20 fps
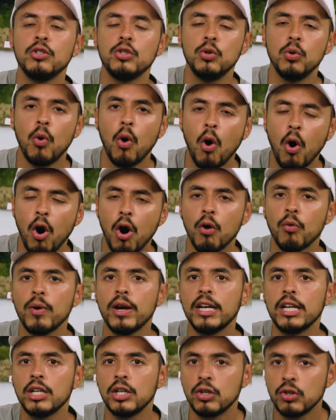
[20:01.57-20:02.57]
to
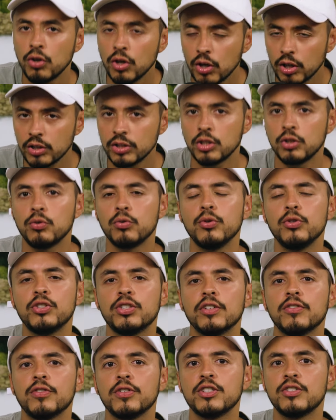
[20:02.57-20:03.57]
already cooked
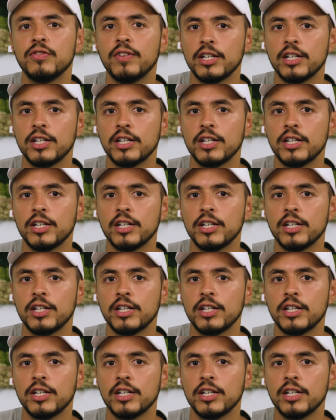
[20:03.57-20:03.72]
cruciferous